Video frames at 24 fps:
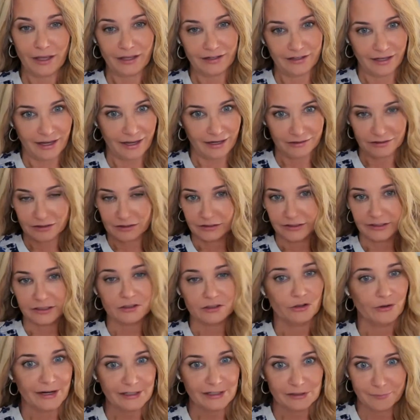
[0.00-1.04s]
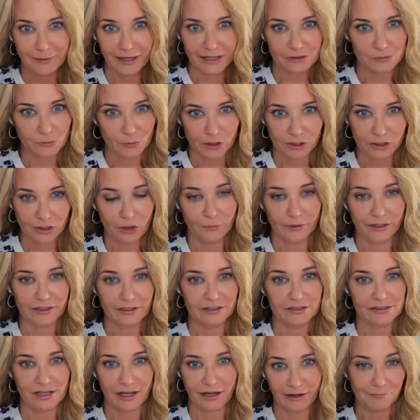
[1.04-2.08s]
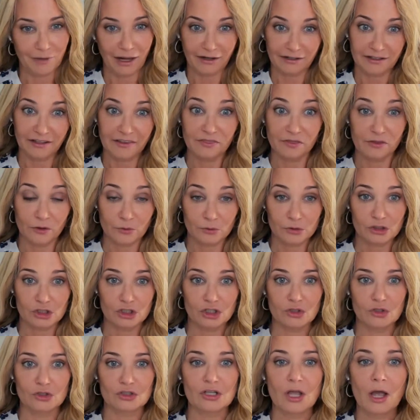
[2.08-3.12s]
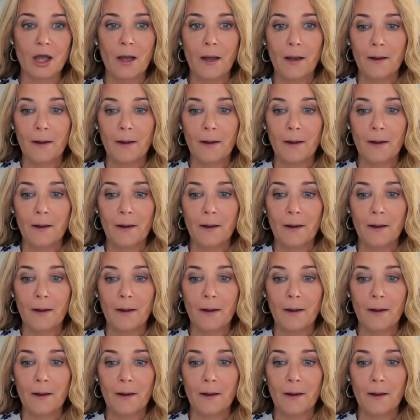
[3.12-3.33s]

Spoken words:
and again, Clint, correct me as we're going because I'm not in those shoes,